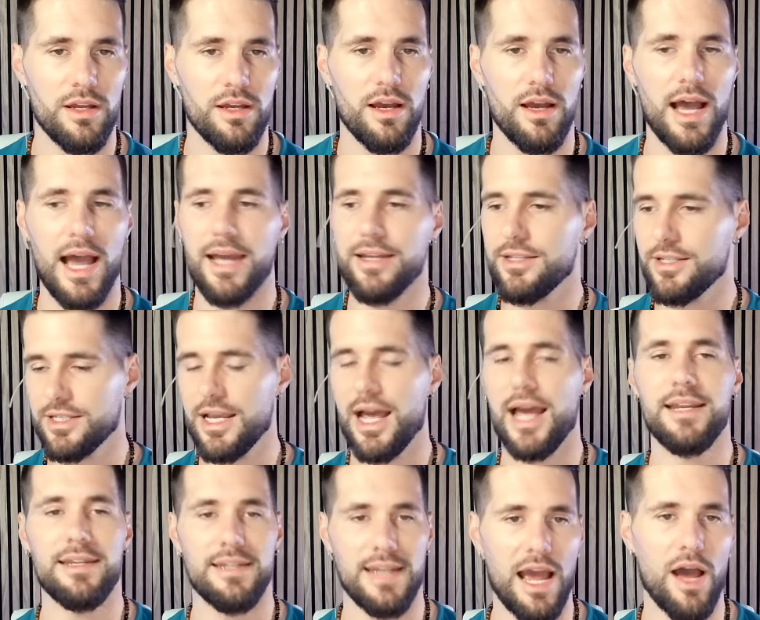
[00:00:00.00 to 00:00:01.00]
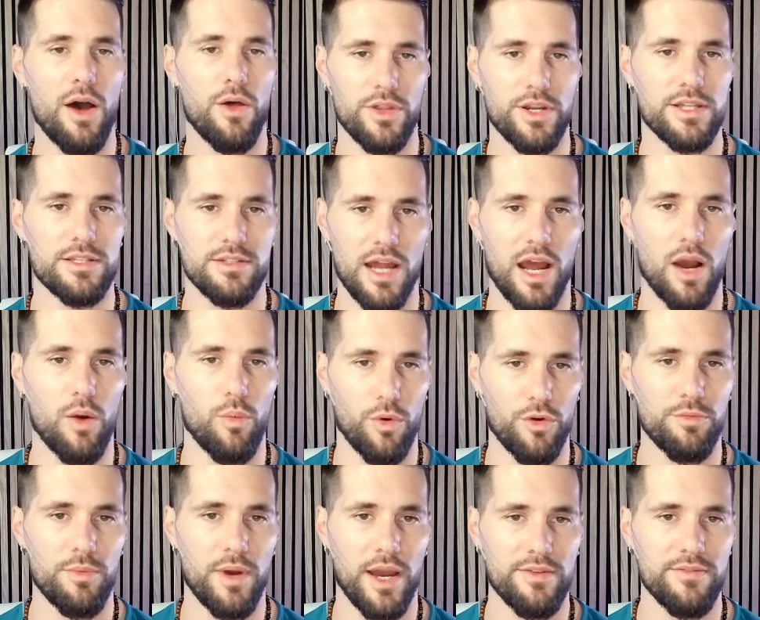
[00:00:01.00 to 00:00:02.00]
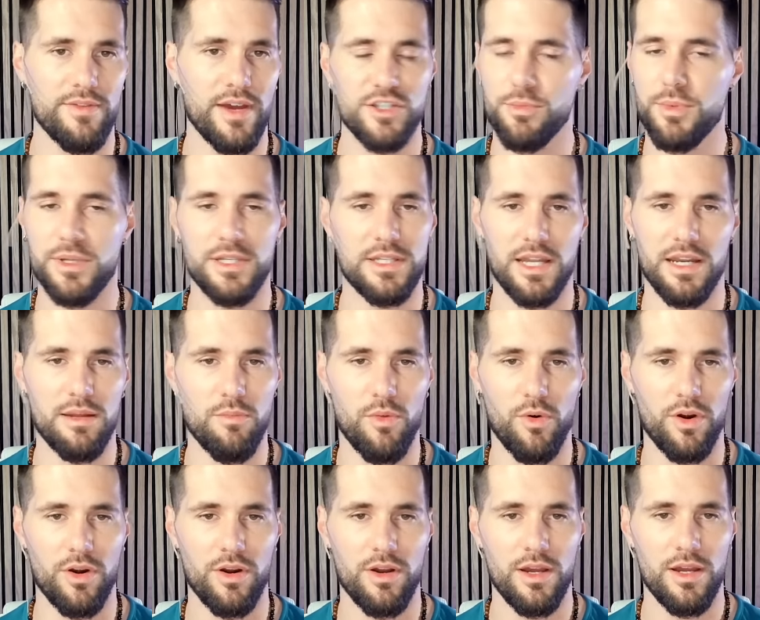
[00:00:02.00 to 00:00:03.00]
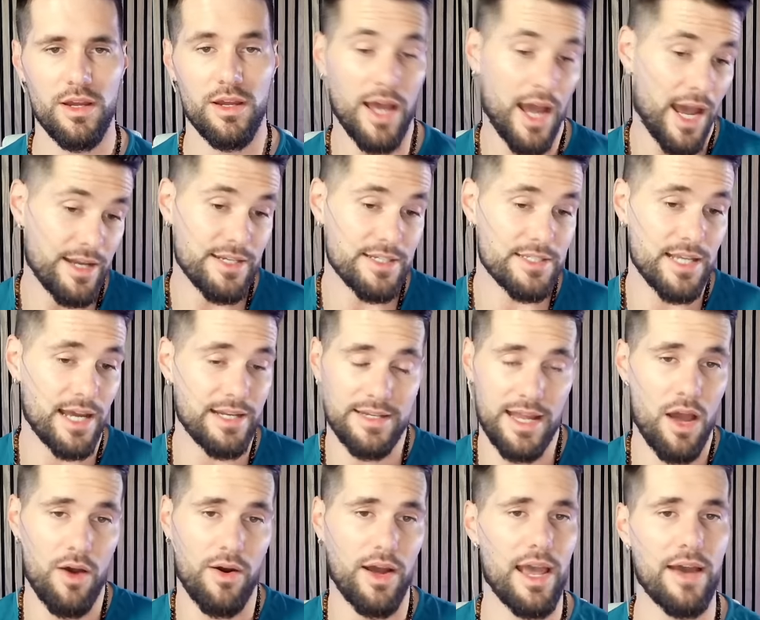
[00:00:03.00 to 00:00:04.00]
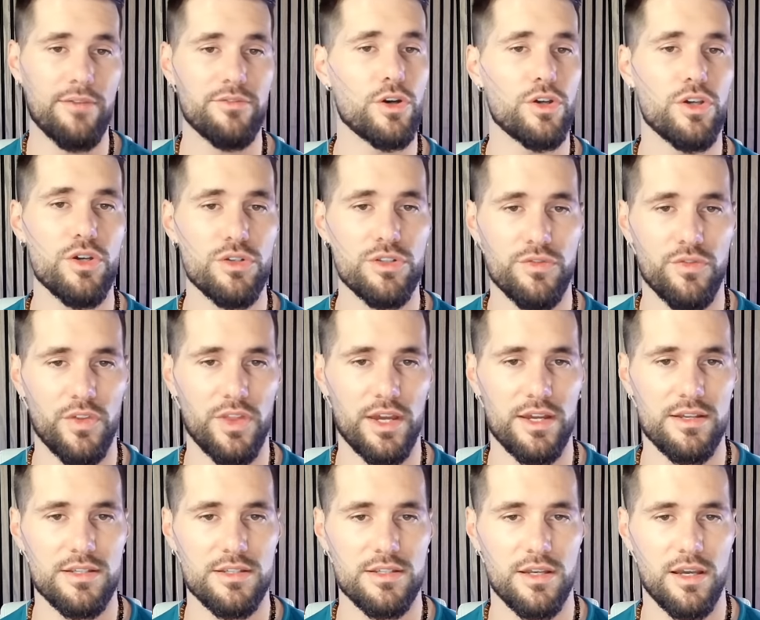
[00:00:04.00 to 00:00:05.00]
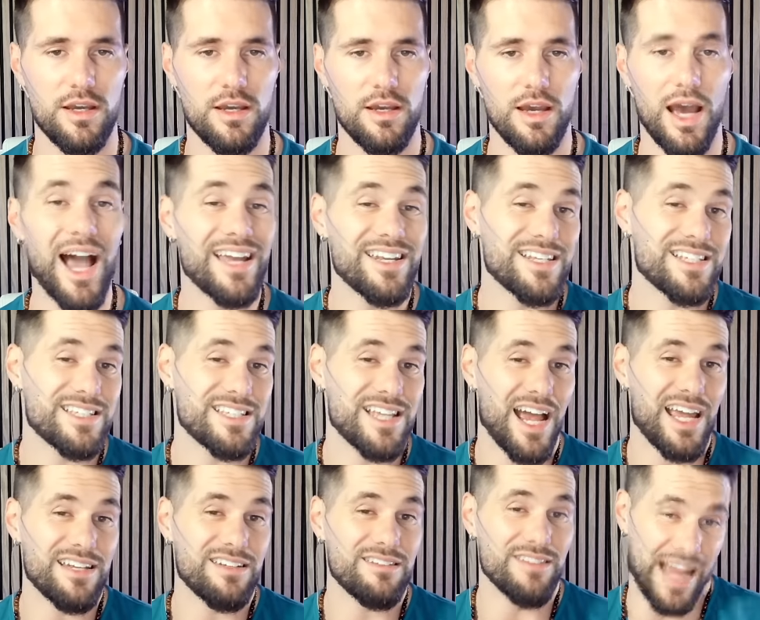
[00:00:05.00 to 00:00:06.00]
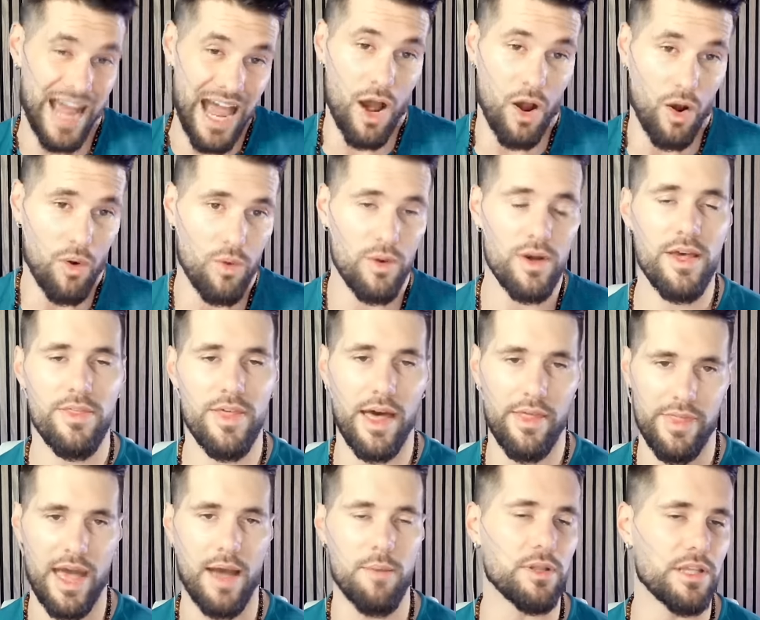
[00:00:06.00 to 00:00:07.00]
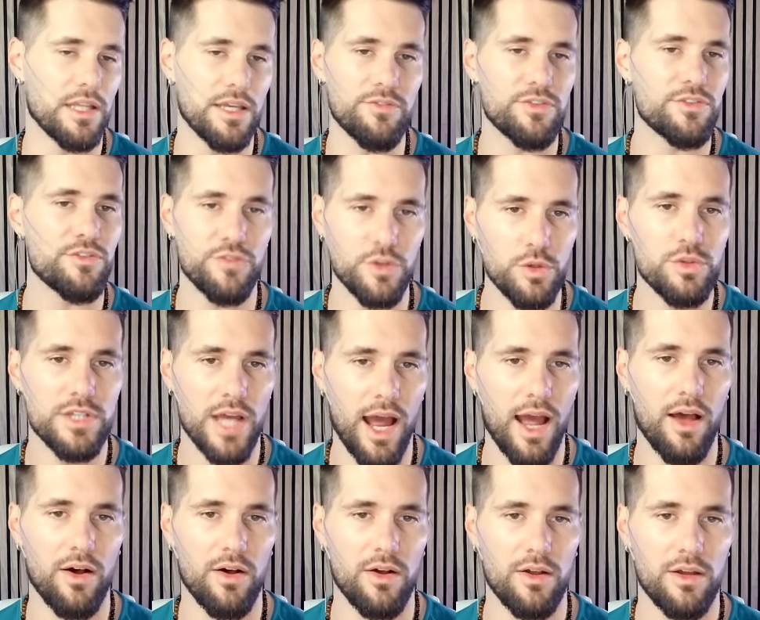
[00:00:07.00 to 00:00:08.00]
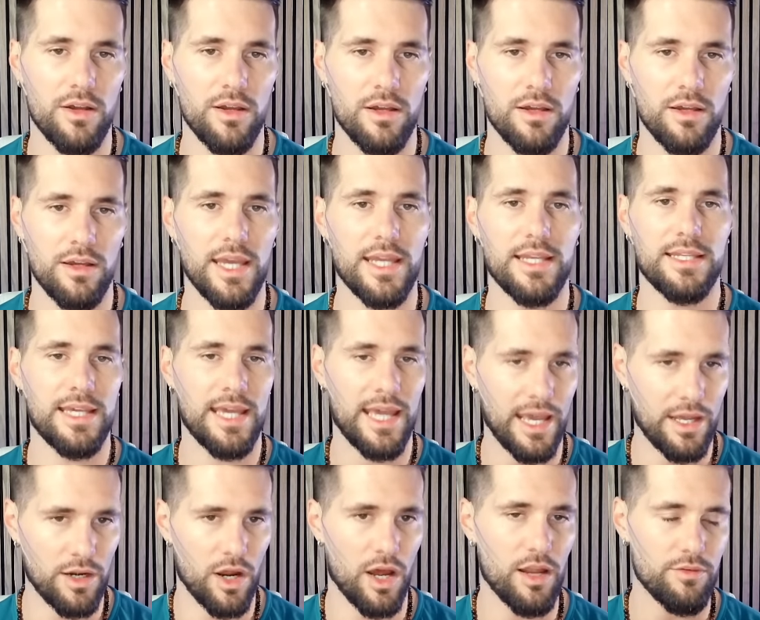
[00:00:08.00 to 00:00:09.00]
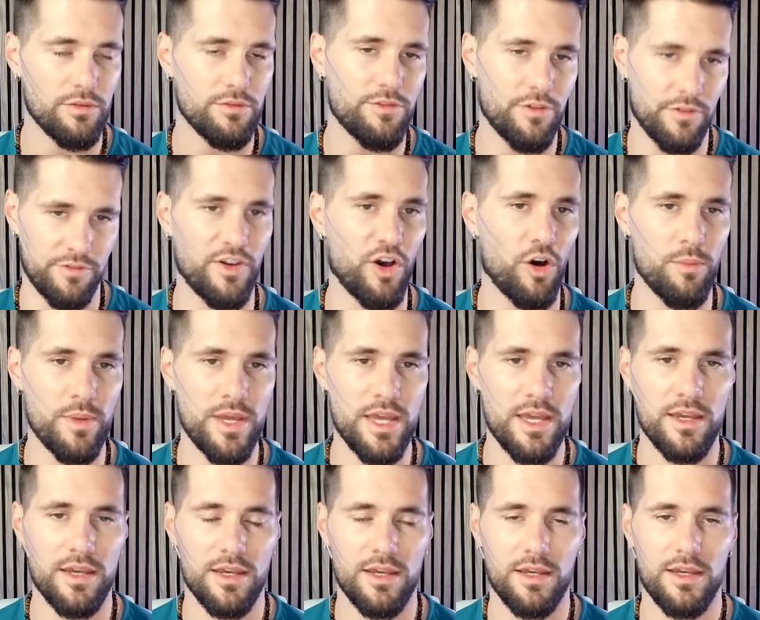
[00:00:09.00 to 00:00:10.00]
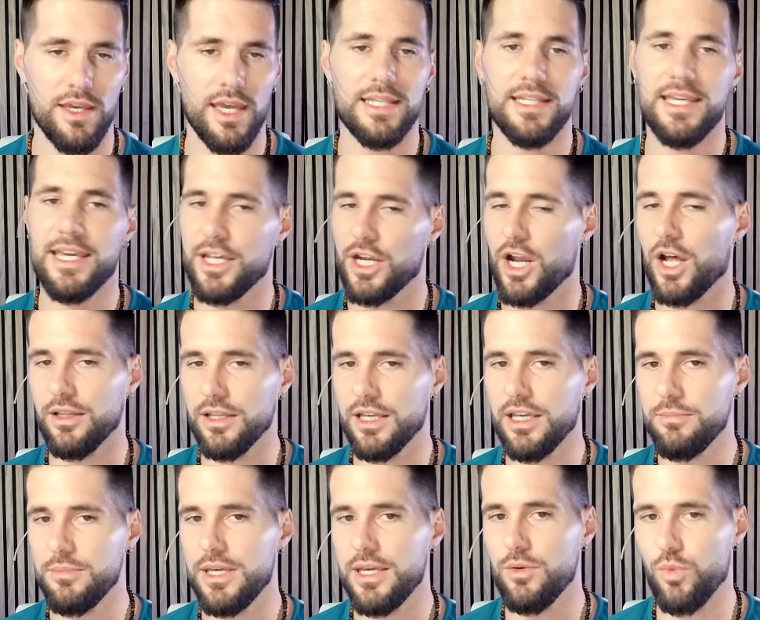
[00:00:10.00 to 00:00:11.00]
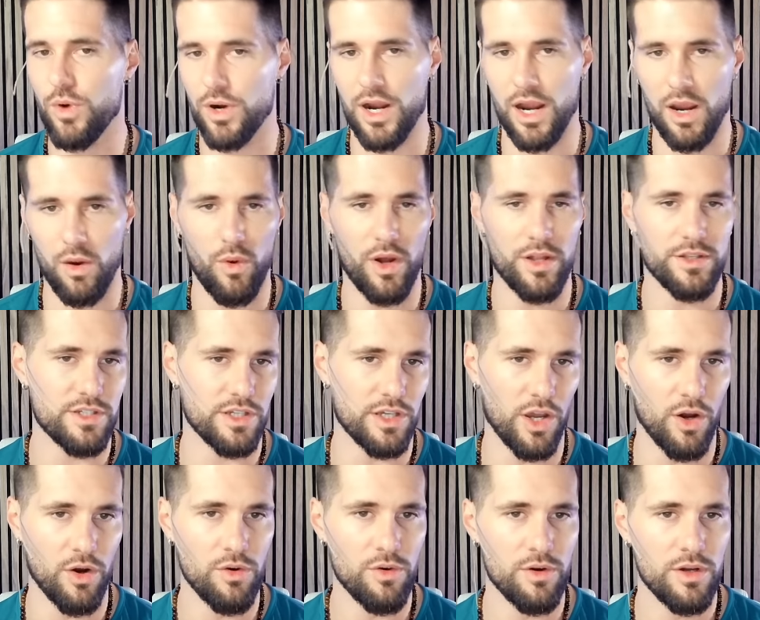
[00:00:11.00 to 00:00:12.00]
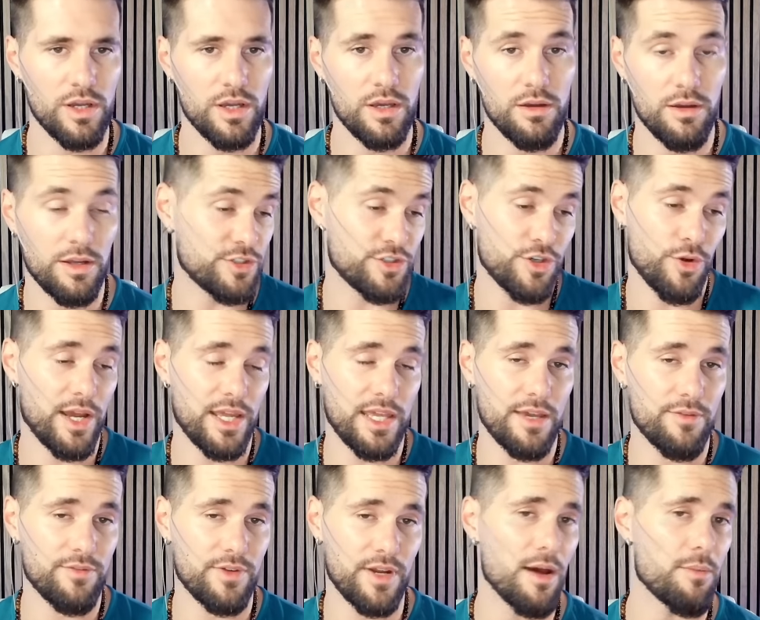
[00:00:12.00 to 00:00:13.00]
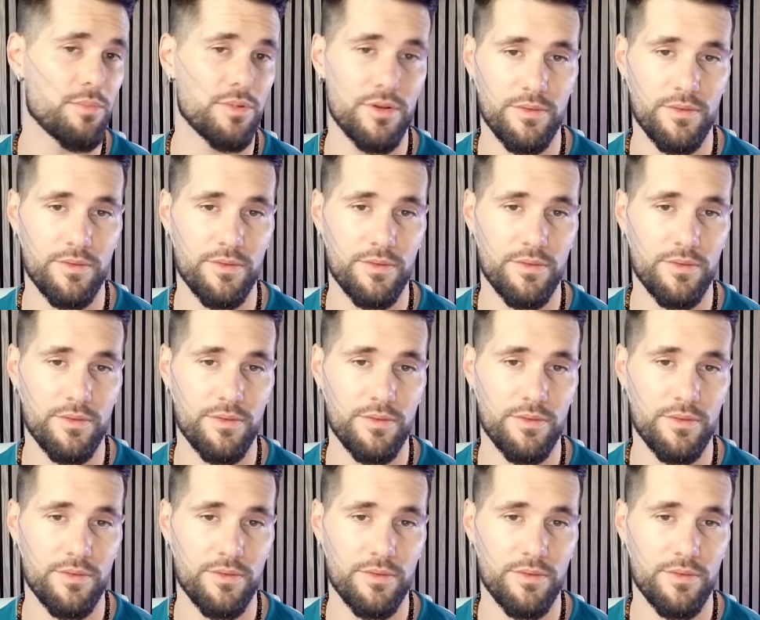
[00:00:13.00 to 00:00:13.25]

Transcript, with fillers: I decide now that it's not worth my investment anymore. I decide now I have no use for this. I decide now that that belief's futile. It cannot fulfill me. It cannot lead me where I want to go, and so I give it up.